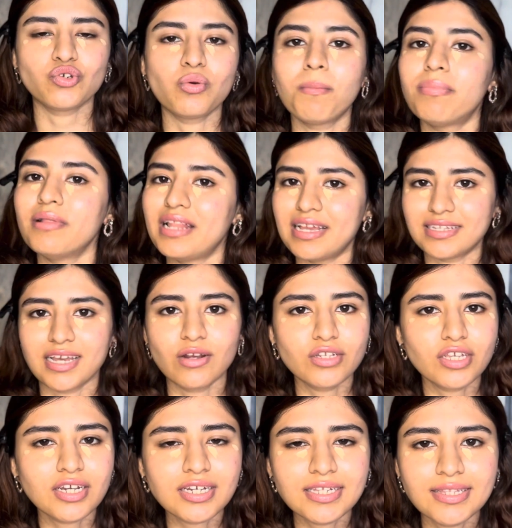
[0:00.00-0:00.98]
To blend out
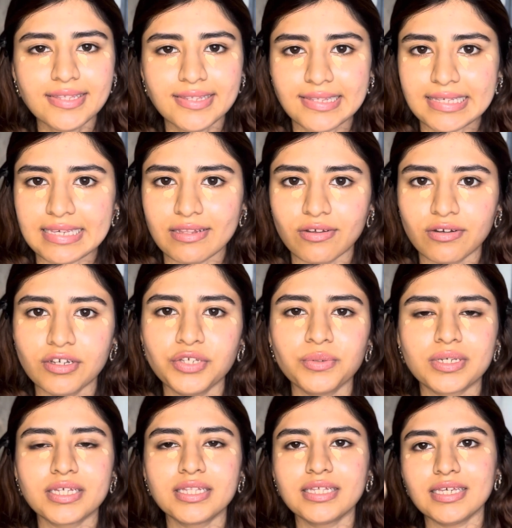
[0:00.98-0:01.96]
your concealer, you
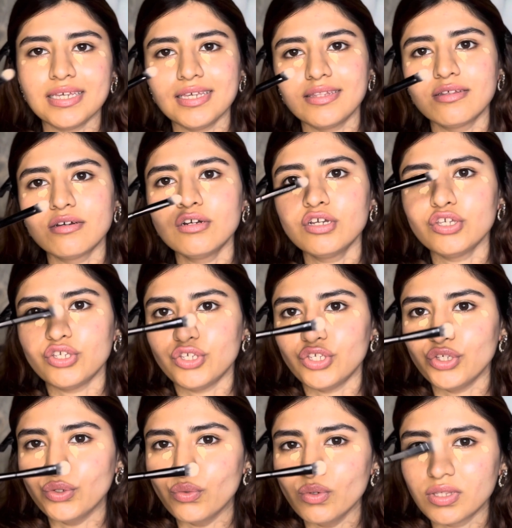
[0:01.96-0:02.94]
can either
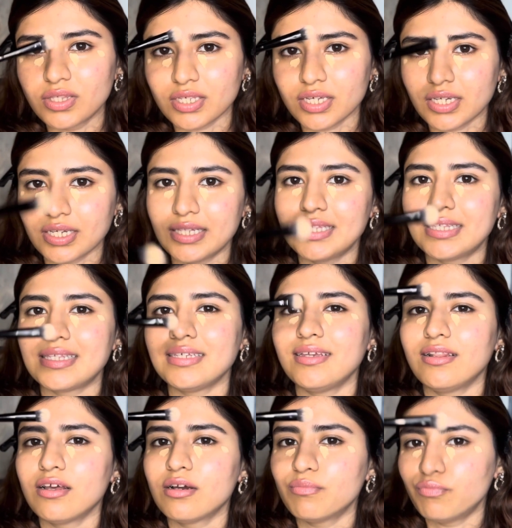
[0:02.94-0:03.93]
use a
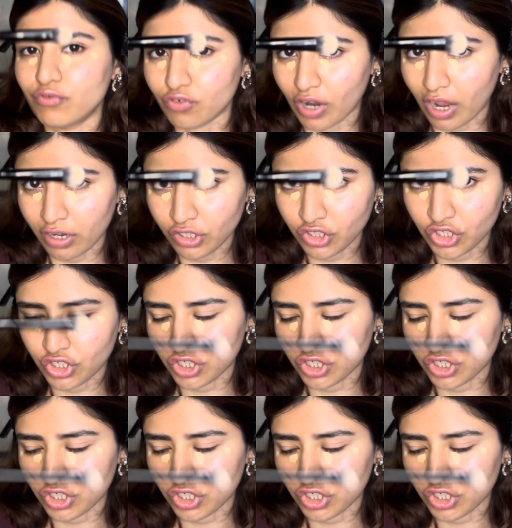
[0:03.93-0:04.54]
concealer brush,